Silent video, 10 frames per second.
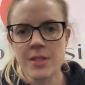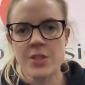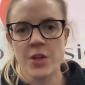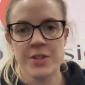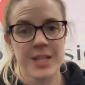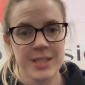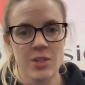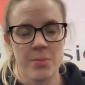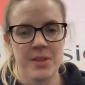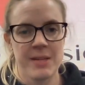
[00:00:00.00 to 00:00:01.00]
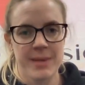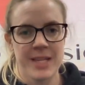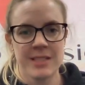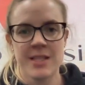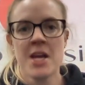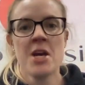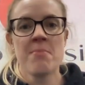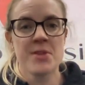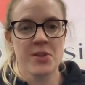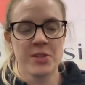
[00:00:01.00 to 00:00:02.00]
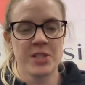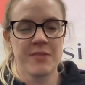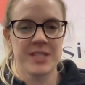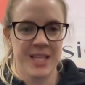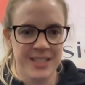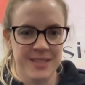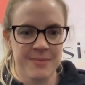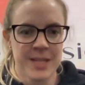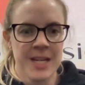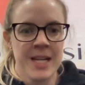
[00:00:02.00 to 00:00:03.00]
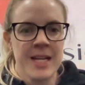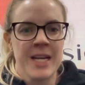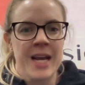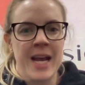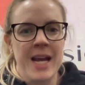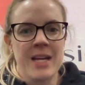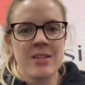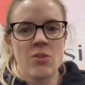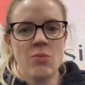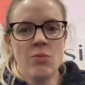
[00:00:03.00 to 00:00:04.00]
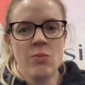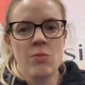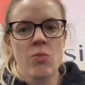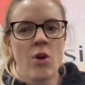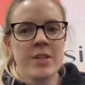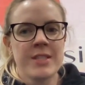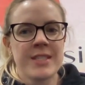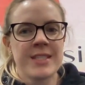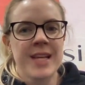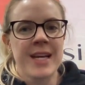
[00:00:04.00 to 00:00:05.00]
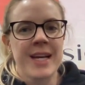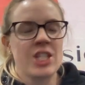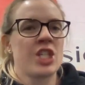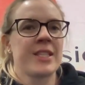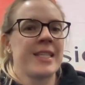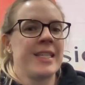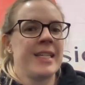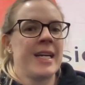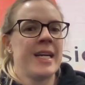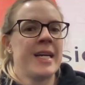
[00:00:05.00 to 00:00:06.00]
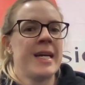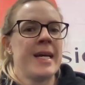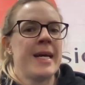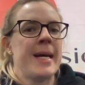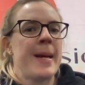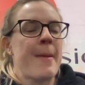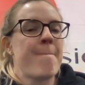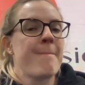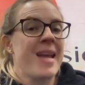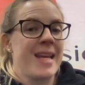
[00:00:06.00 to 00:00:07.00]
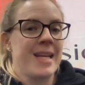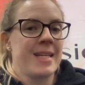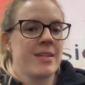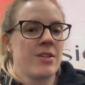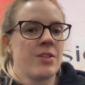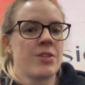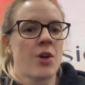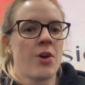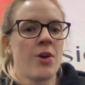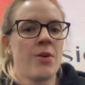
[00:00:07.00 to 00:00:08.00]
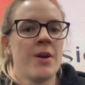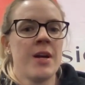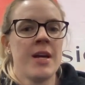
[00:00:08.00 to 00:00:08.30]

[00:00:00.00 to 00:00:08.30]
So tendinopathy means pathology of a tendon. And what does that actually mean? So